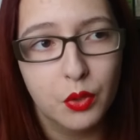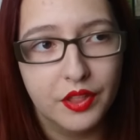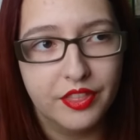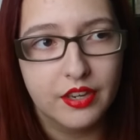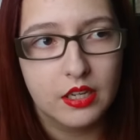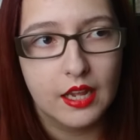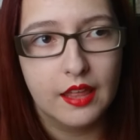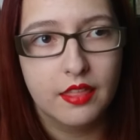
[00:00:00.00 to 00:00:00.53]
All
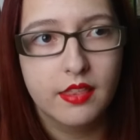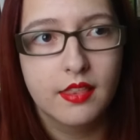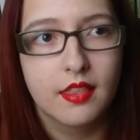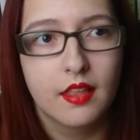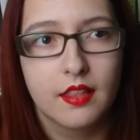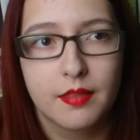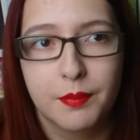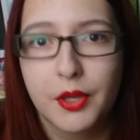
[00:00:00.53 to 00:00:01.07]
of the deaths
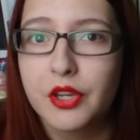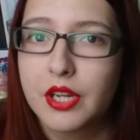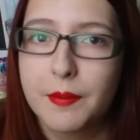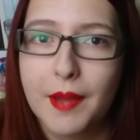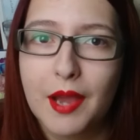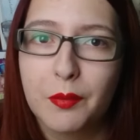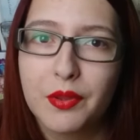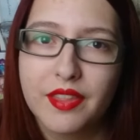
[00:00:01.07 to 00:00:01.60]
that are
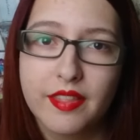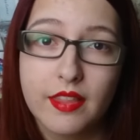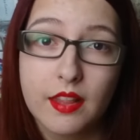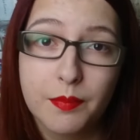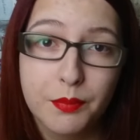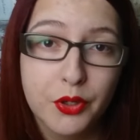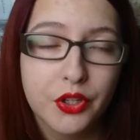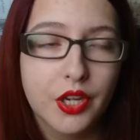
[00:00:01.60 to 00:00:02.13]
spoken about within
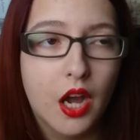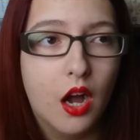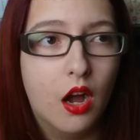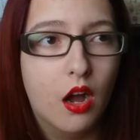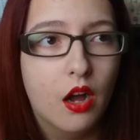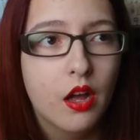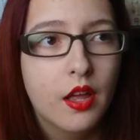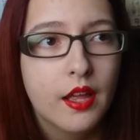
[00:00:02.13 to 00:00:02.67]
this book
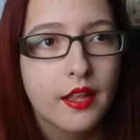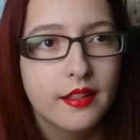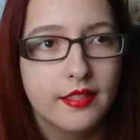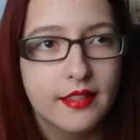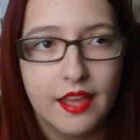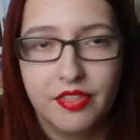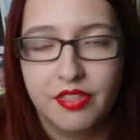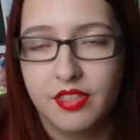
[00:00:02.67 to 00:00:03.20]
are
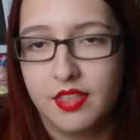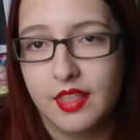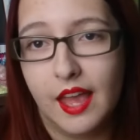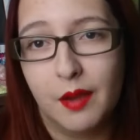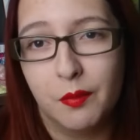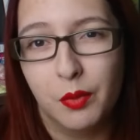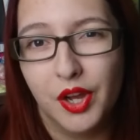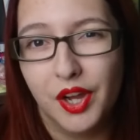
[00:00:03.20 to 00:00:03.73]
deaths
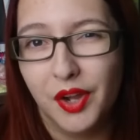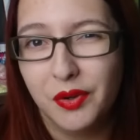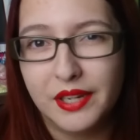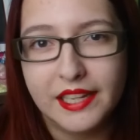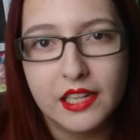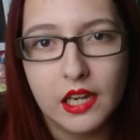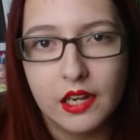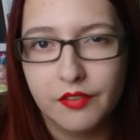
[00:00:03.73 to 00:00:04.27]
that were
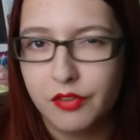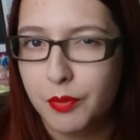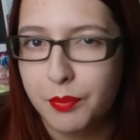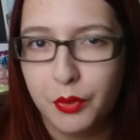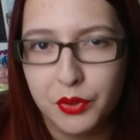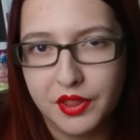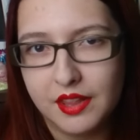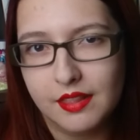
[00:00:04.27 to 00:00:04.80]
only kind of
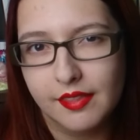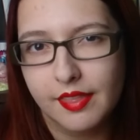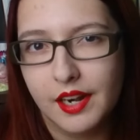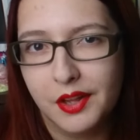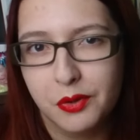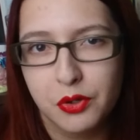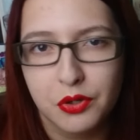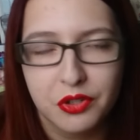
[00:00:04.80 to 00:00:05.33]
reported to the
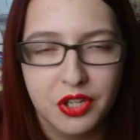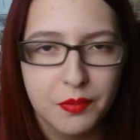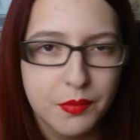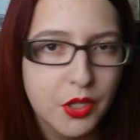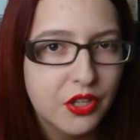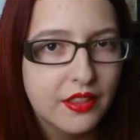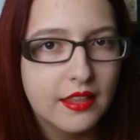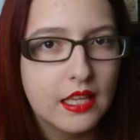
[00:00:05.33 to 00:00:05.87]
local
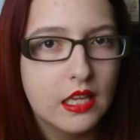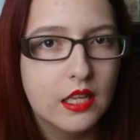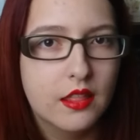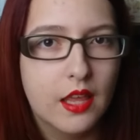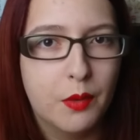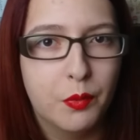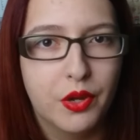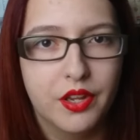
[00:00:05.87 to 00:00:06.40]
community.
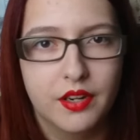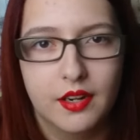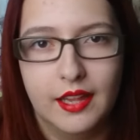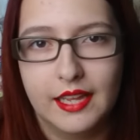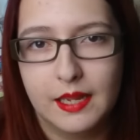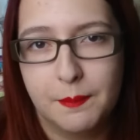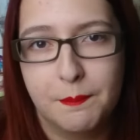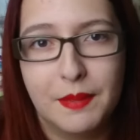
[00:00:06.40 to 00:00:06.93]
They weren't
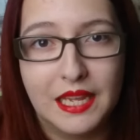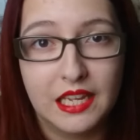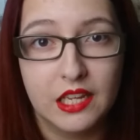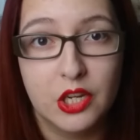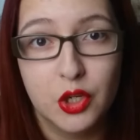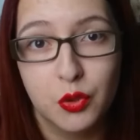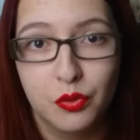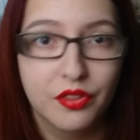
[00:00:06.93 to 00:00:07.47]
like big
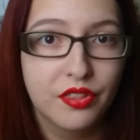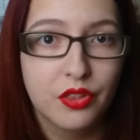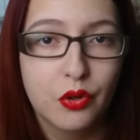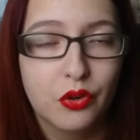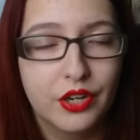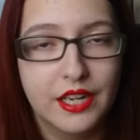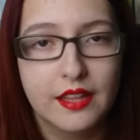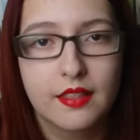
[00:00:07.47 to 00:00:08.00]
news
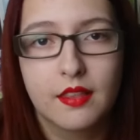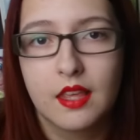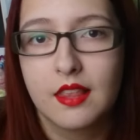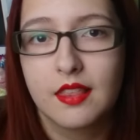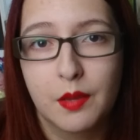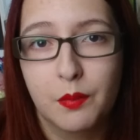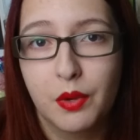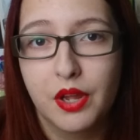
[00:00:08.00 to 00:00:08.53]
stories
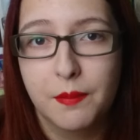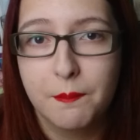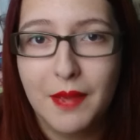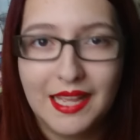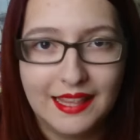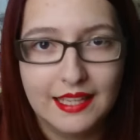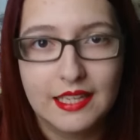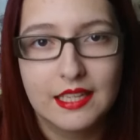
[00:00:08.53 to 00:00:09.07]
they weren't
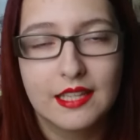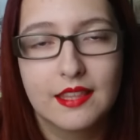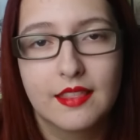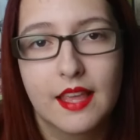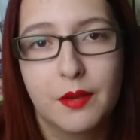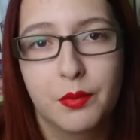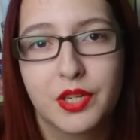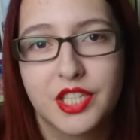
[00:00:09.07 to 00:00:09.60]
massacres,
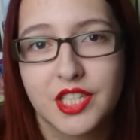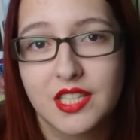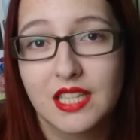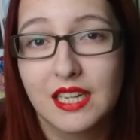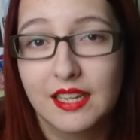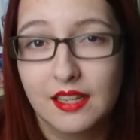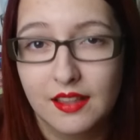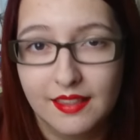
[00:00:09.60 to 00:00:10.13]
they were just
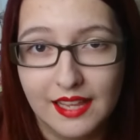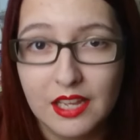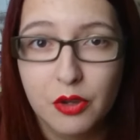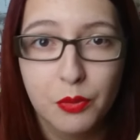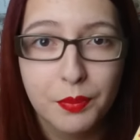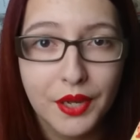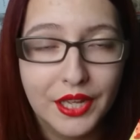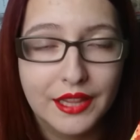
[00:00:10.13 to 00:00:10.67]
a
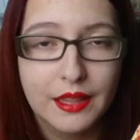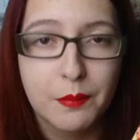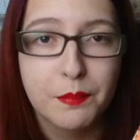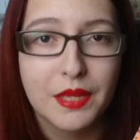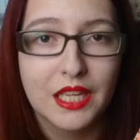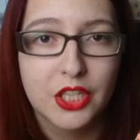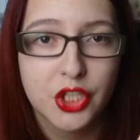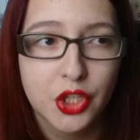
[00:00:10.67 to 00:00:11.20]
single person
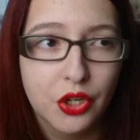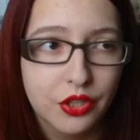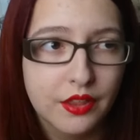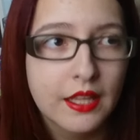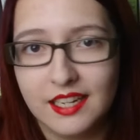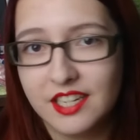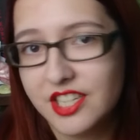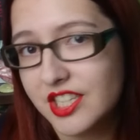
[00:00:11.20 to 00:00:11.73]
being
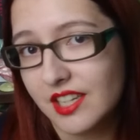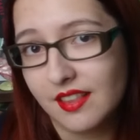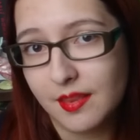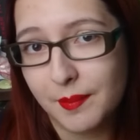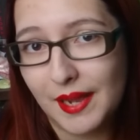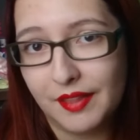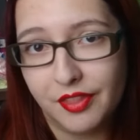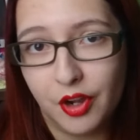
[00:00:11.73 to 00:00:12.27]
shot. It's
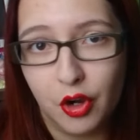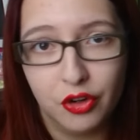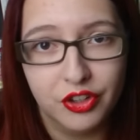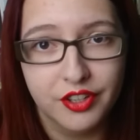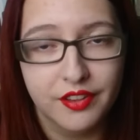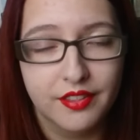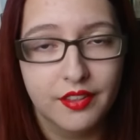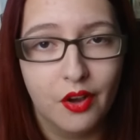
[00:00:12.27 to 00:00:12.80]
just about the
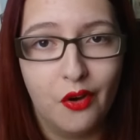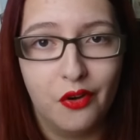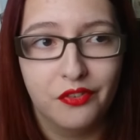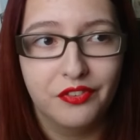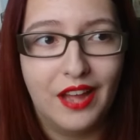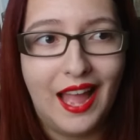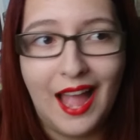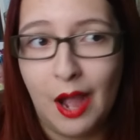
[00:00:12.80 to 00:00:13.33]
horrors
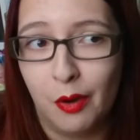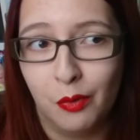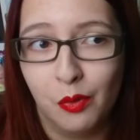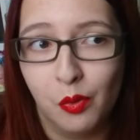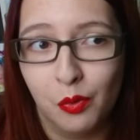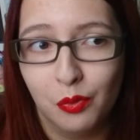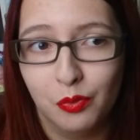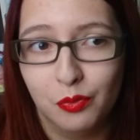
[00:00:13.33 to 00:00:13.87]
of
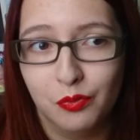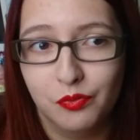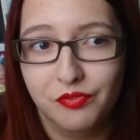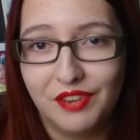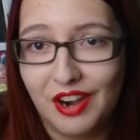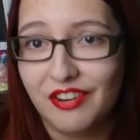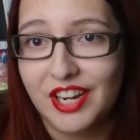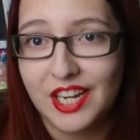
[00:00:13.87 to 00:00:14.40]
how
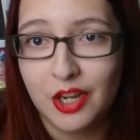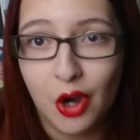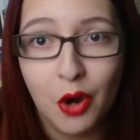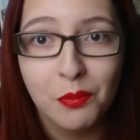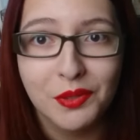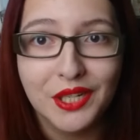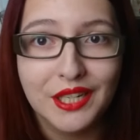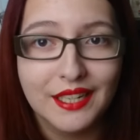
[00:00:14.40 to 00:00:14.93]
very
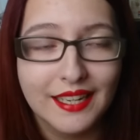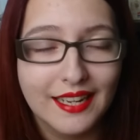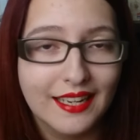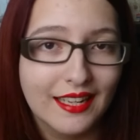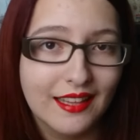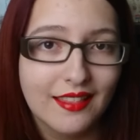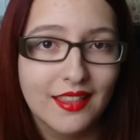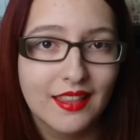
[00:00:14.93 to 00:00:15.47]
common
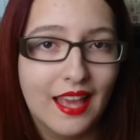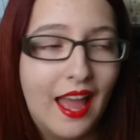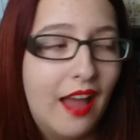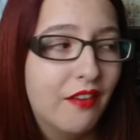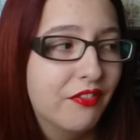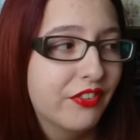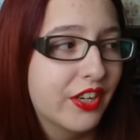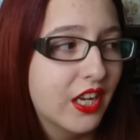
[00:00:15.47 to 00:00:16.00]
it is to
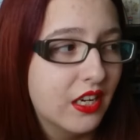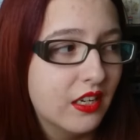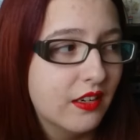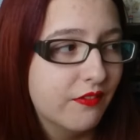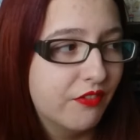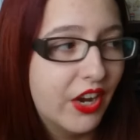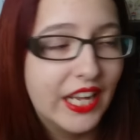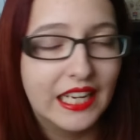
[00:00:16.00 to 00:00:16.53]
have
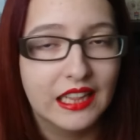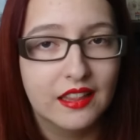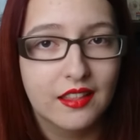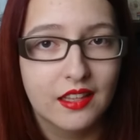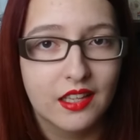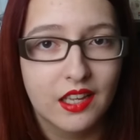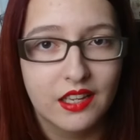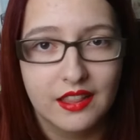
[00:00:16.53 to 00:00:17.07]
gun
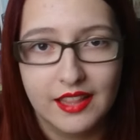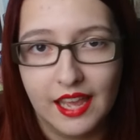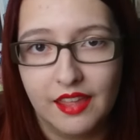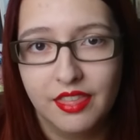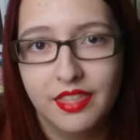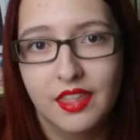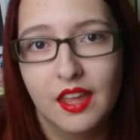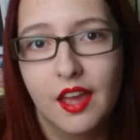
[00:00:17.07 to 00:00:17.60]
violence and gun
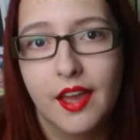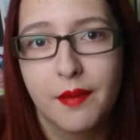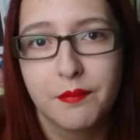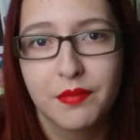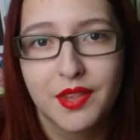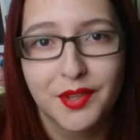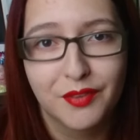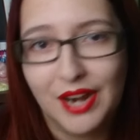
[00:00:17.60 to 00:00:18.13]
death
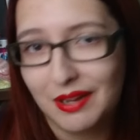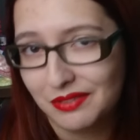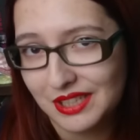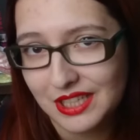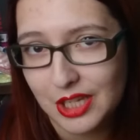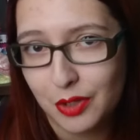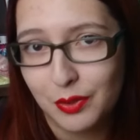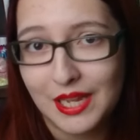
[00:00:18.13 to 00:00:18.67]

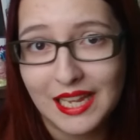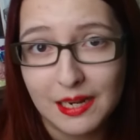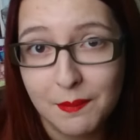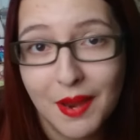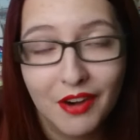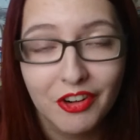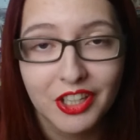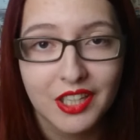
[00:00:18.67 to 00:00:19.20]
surrounding you in
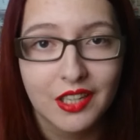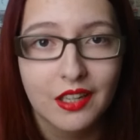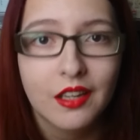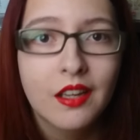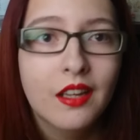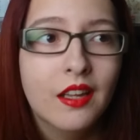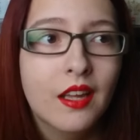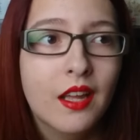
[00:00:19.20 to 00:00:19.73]
America.